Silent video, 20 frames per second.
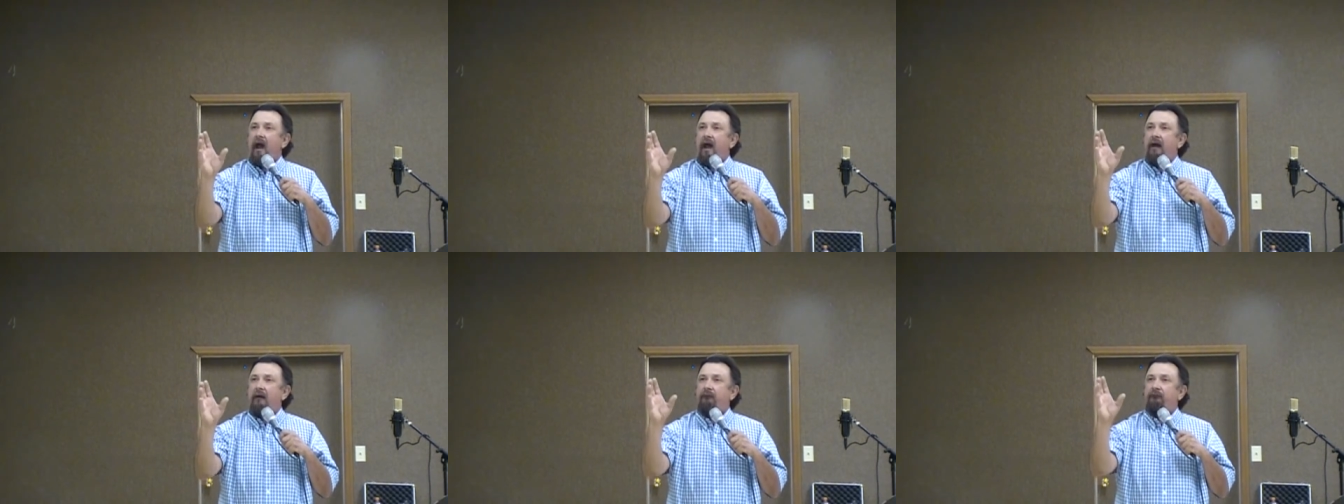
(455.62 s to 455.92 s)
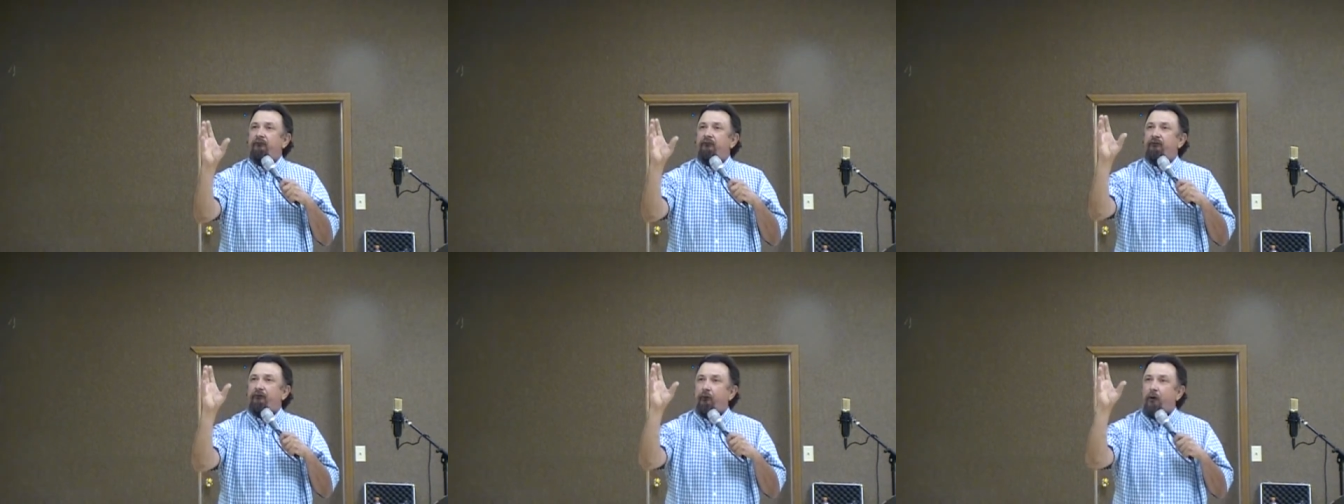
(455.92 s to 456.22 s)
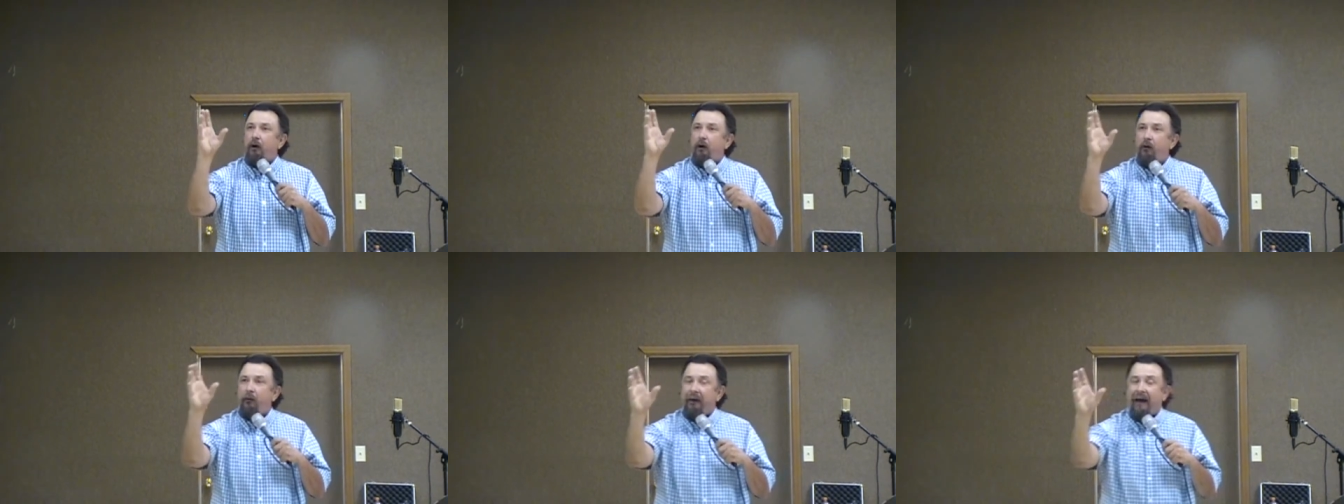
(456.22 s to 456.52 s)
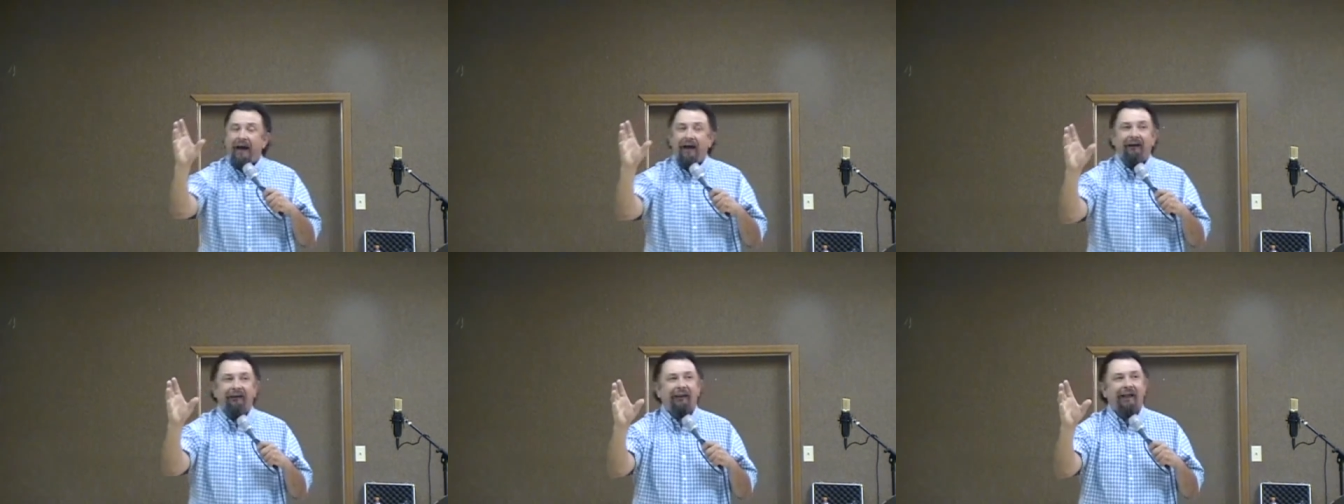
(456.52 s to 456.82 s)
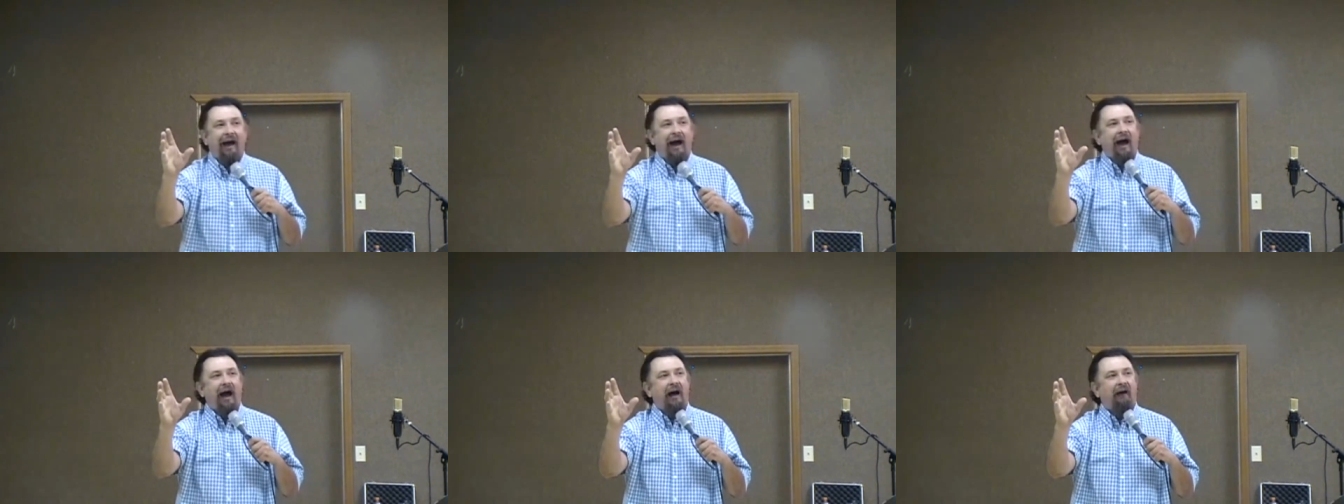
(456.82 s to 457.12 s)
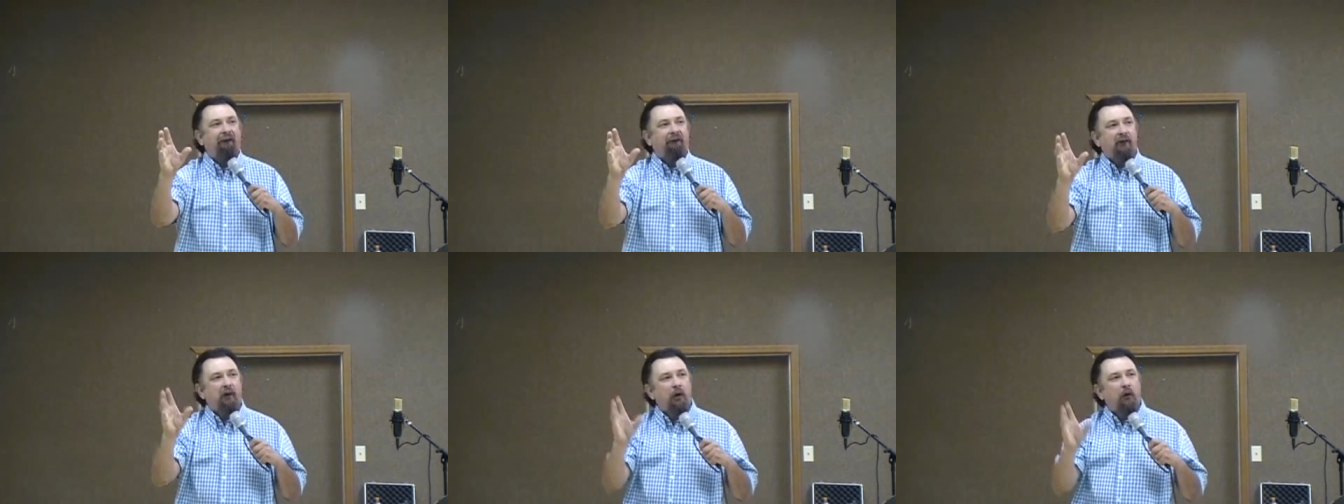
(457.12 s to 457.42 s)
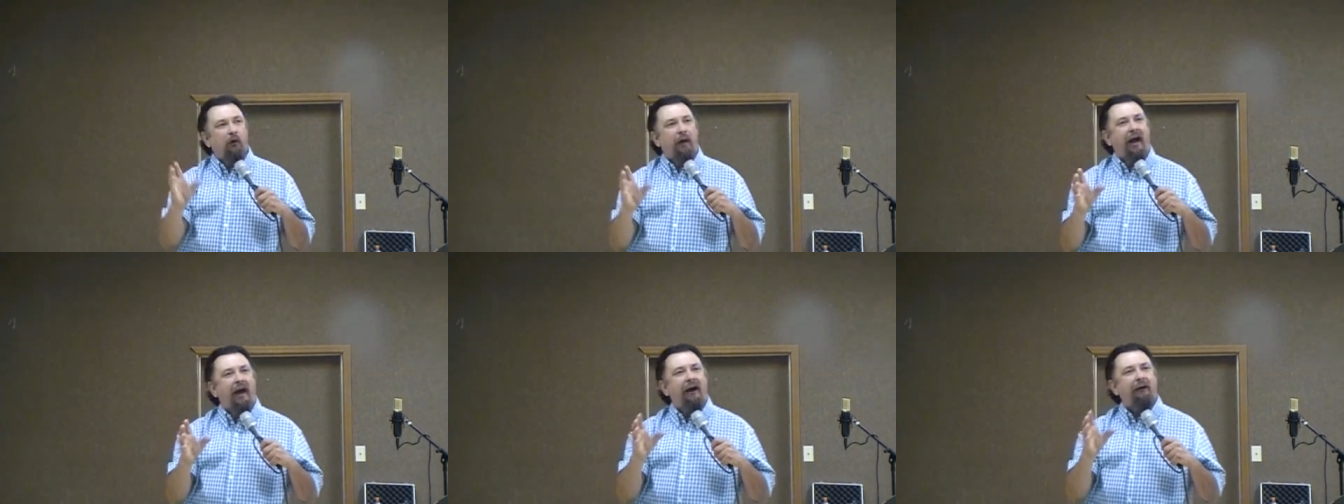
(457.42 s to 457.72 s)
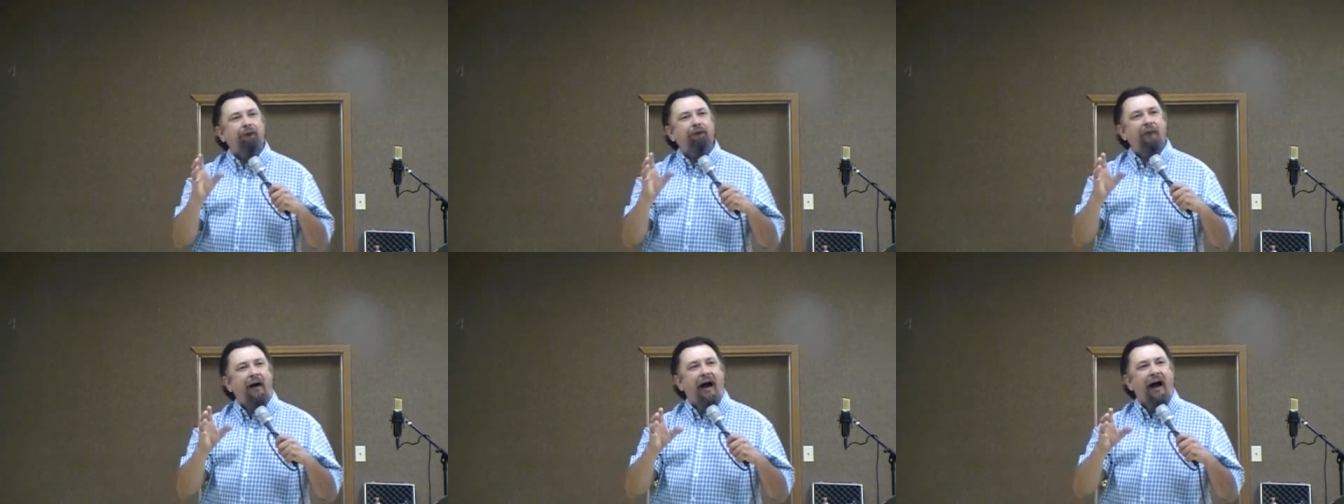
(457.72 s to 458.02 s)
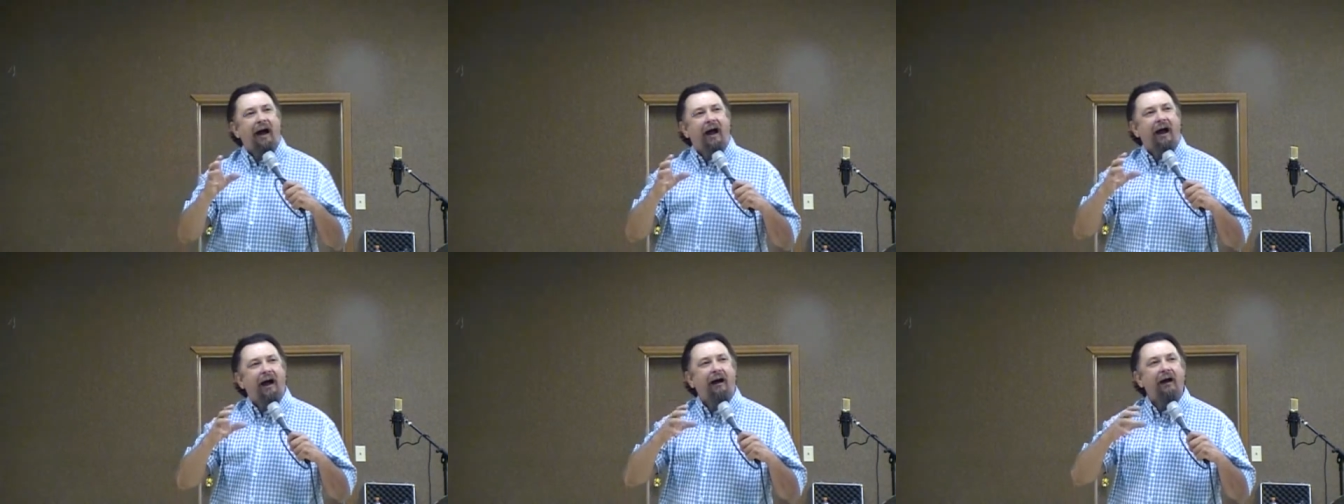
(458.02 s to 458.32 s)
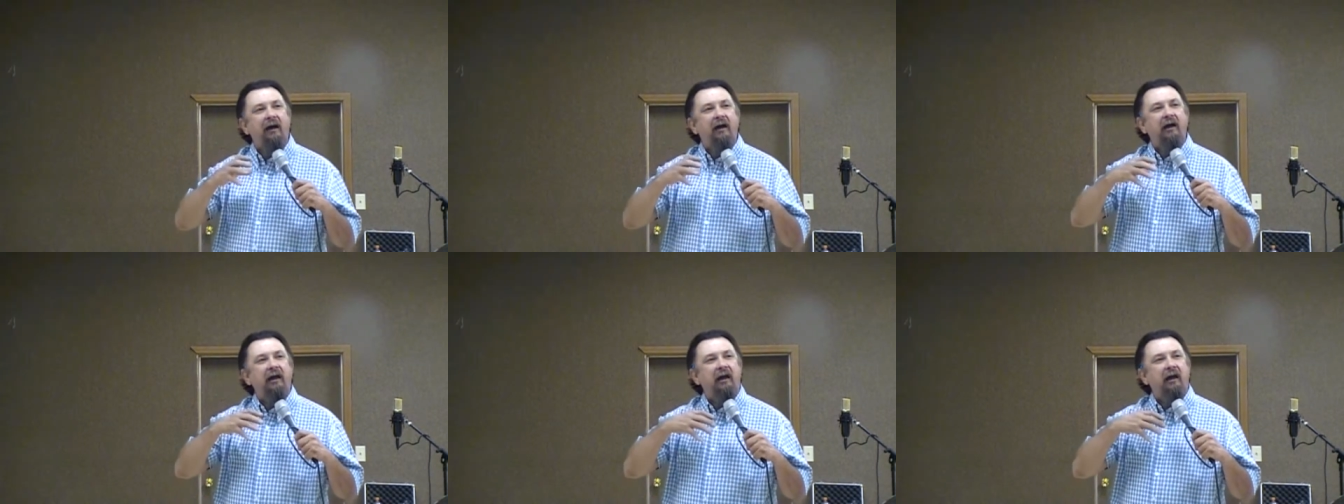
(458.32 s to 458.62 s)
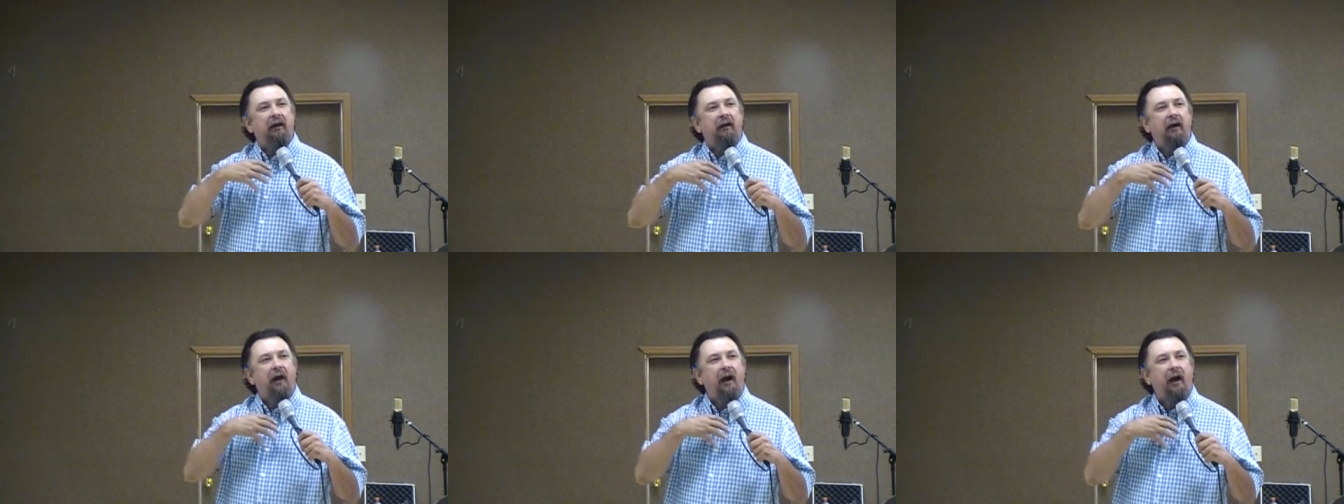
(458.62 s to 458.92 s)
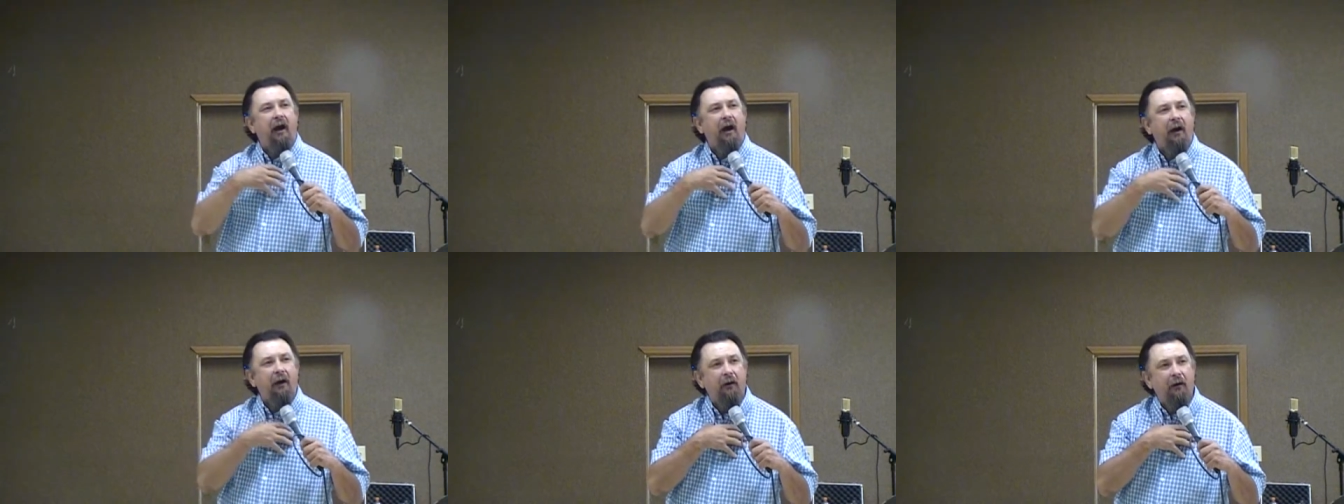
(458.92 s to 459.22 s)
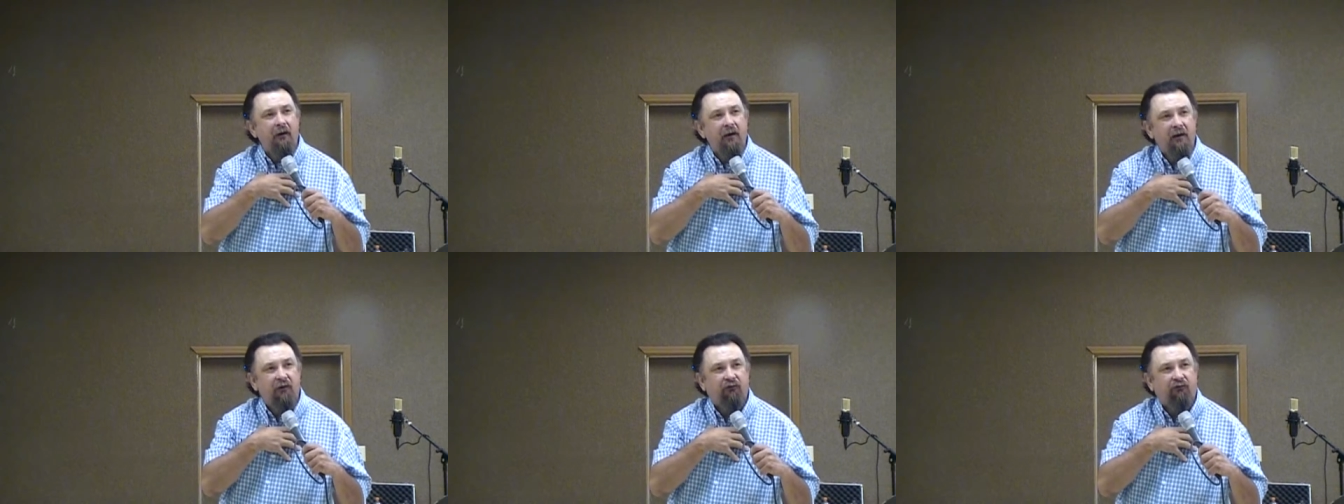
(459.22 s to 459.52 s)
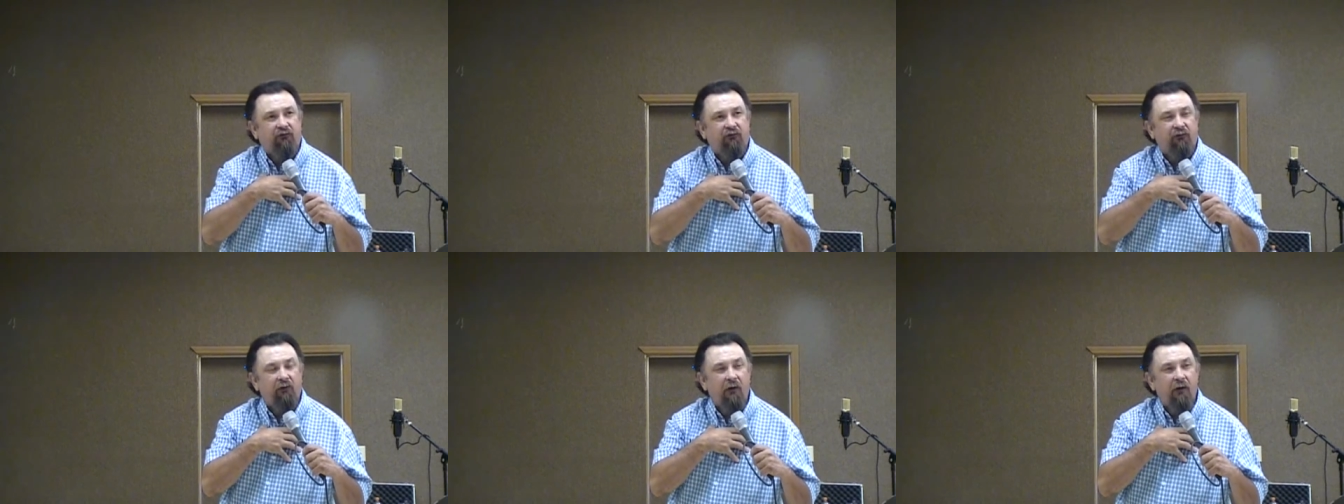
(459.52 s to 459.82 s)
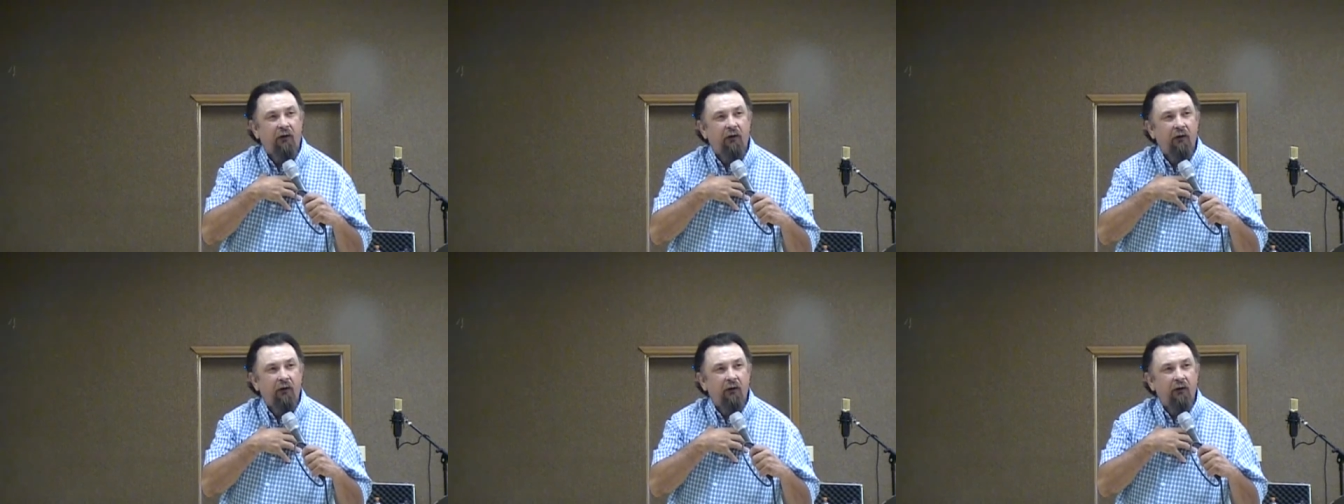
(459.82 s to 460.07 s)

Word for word: And through that life, you have by inheritance